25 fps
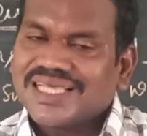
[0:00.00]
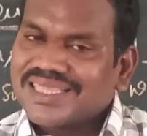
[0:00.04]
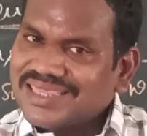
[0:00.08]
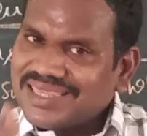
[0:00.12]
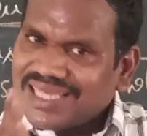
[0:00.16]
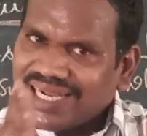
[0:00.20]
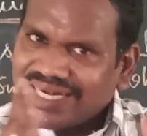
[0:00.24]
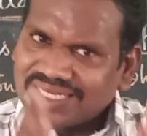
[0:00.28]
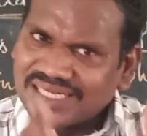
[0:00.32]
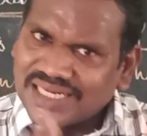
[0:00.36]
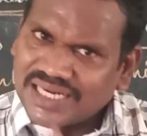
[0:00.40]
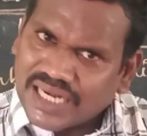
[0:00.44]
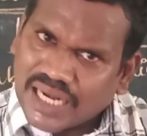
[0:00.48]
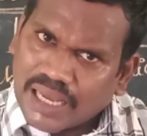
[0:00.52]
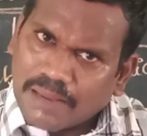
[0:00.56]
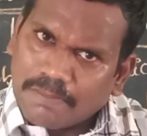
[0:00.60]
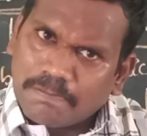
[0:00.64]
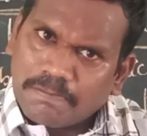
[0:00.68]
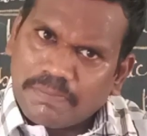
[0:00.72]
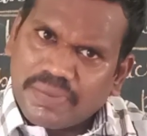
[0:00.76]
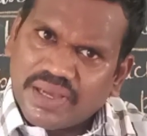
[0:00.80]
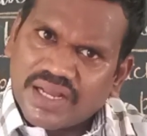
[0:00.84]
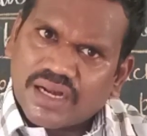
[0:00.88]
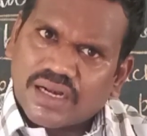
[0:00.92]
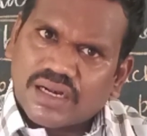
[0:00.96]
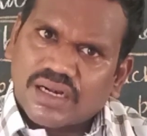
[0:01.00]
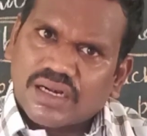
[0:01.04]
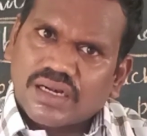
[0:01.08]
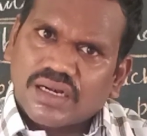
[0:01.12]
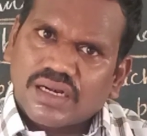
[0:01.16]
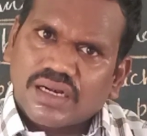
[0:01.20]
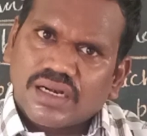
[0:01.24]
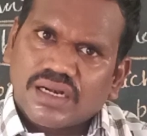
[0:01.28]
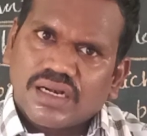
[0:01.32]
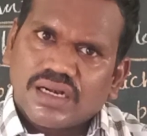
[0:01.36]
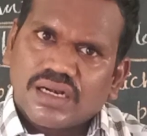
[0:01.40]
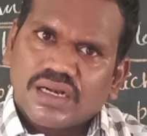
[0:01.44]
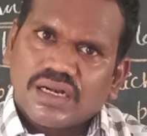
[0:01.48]
That
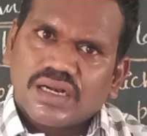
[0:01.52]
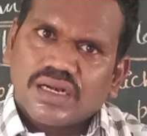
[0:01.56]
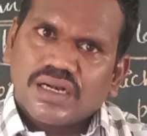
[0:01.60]
number